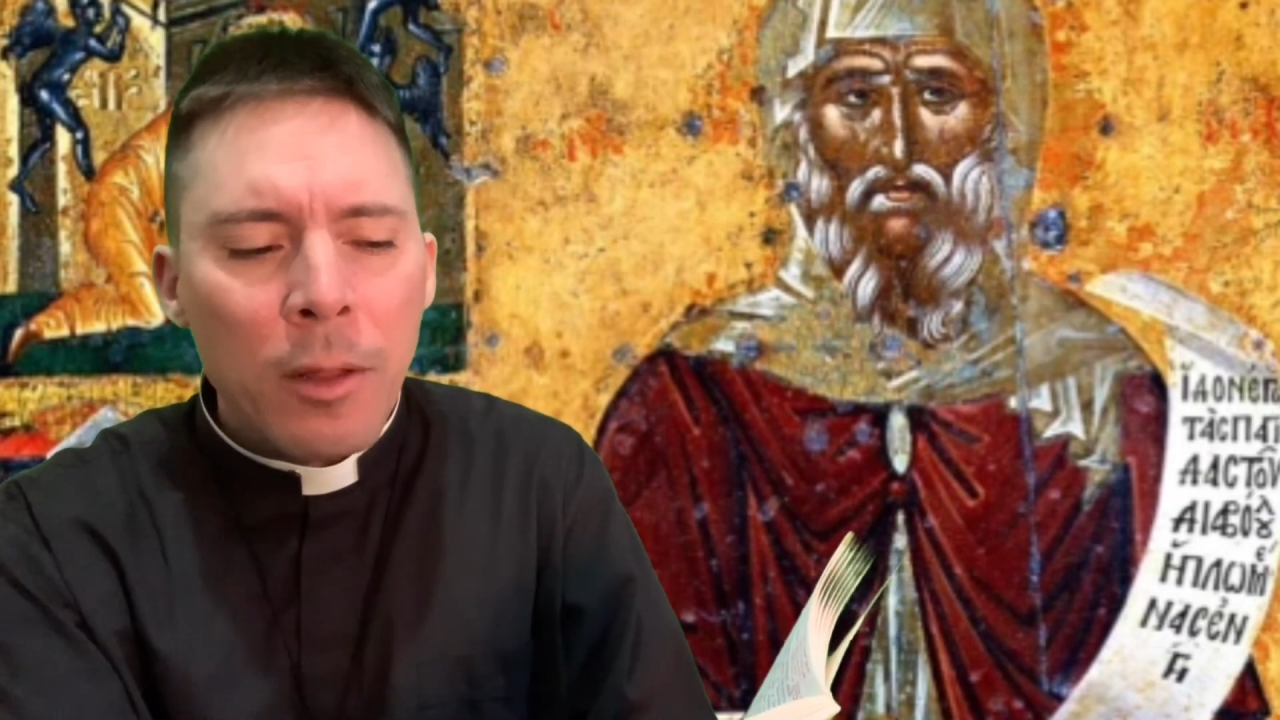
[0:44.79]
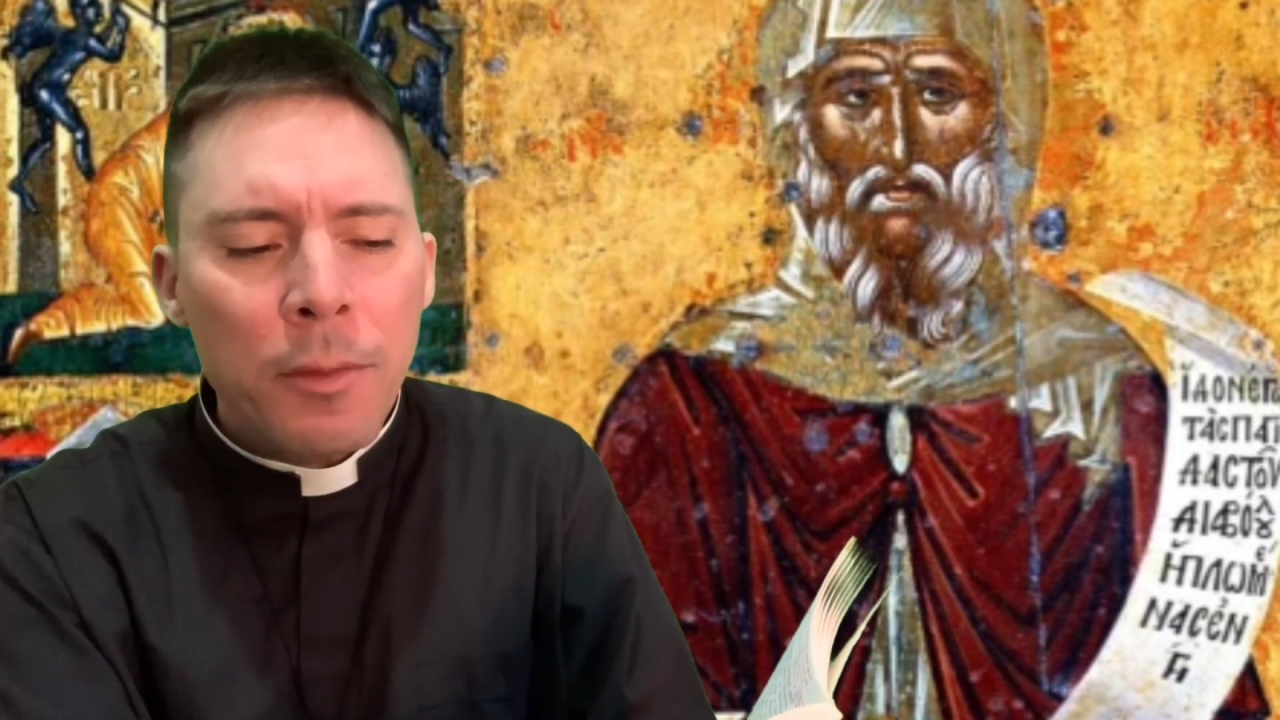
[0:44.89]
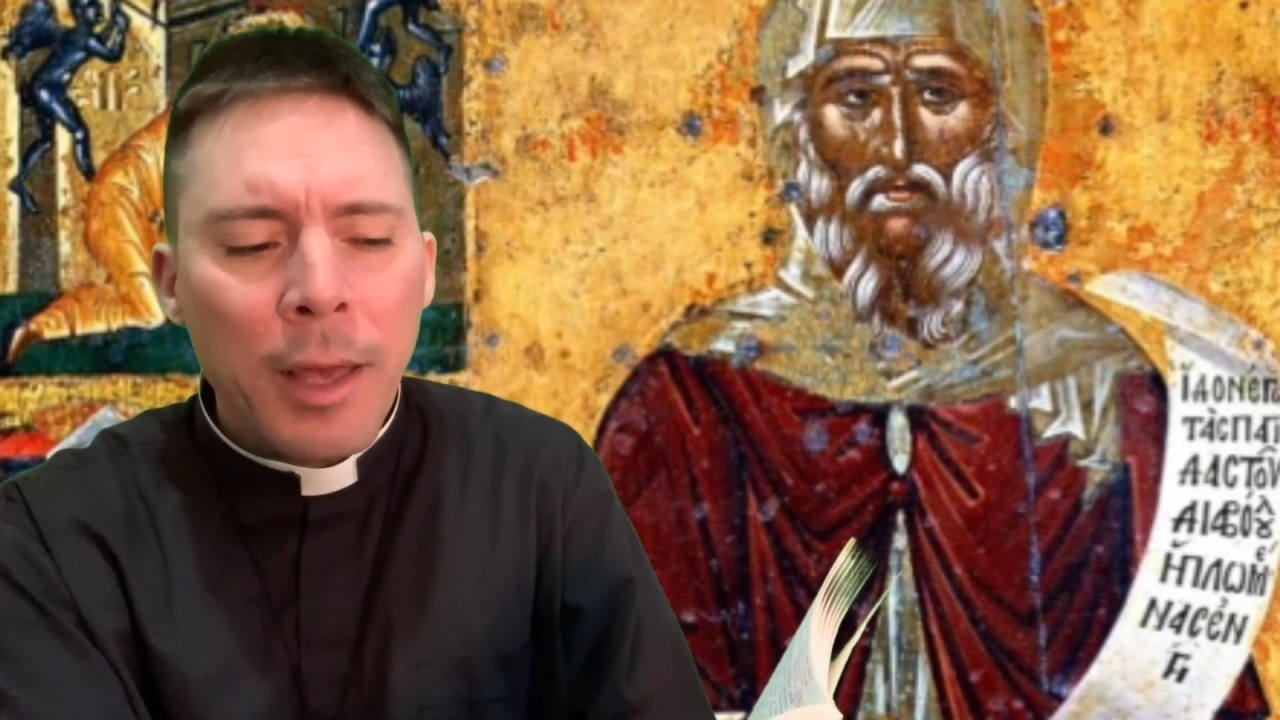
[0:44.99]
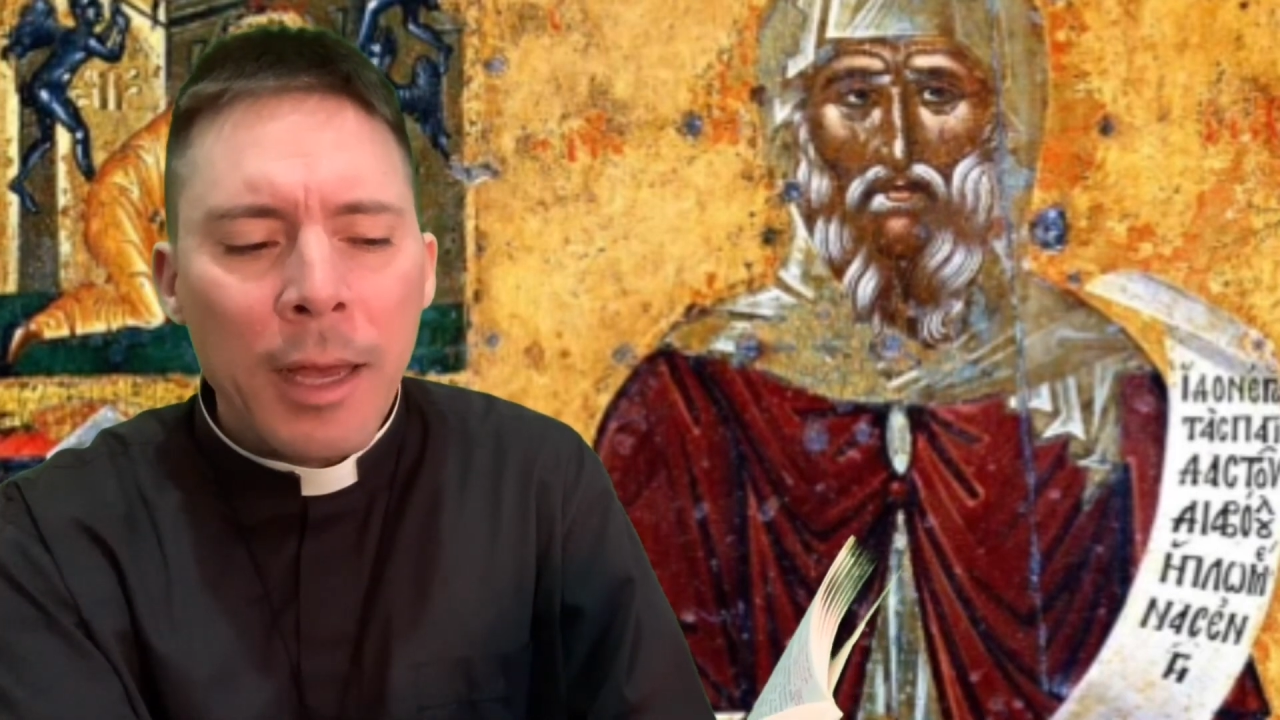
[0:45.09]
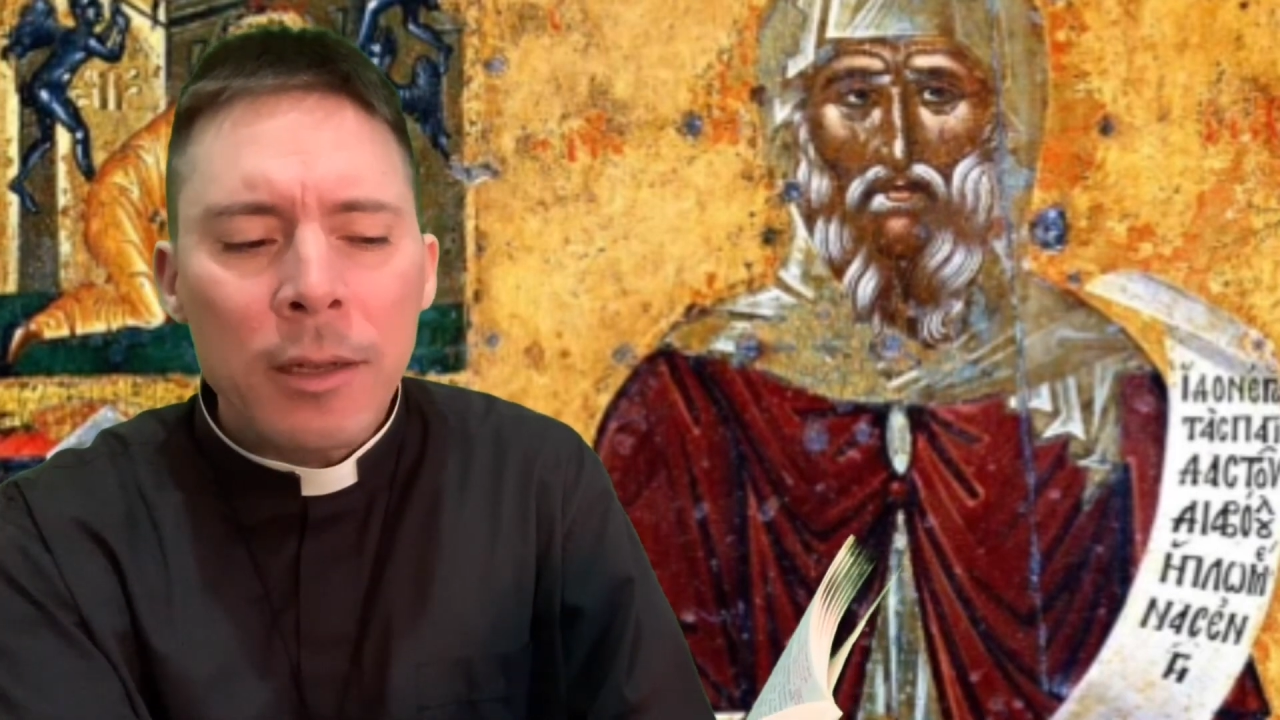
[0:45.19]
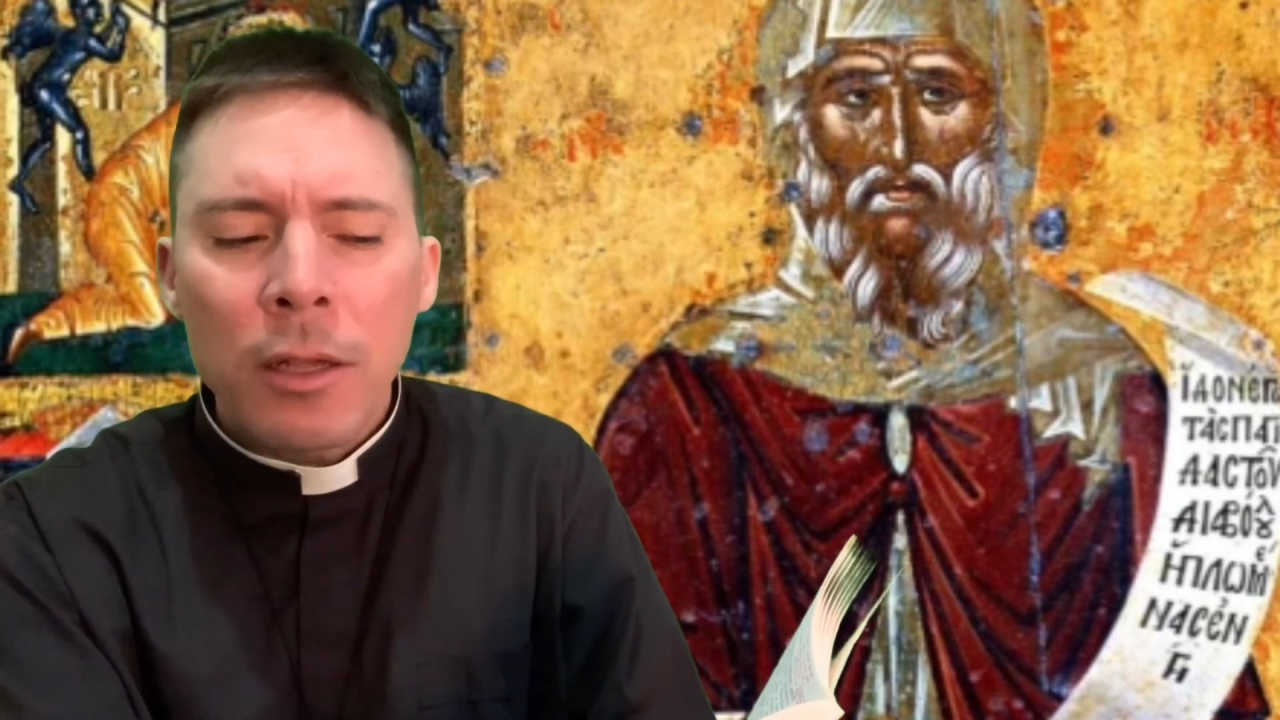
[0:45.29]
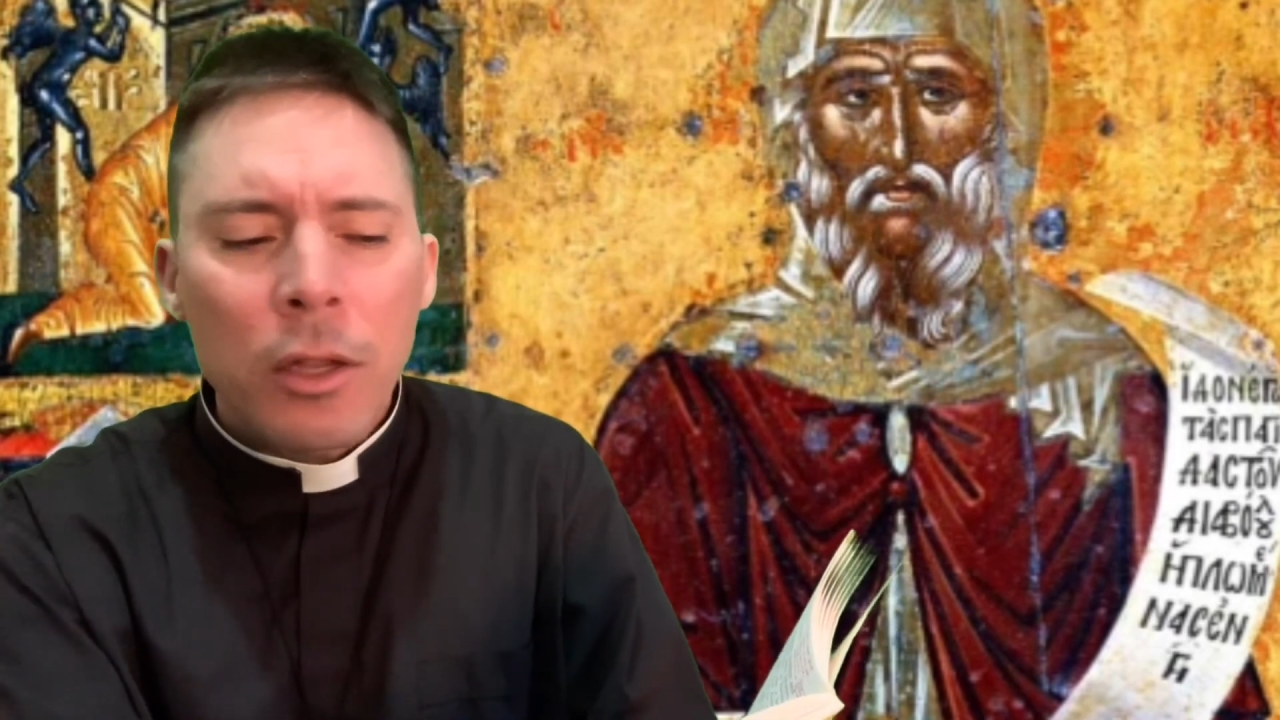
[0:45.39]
that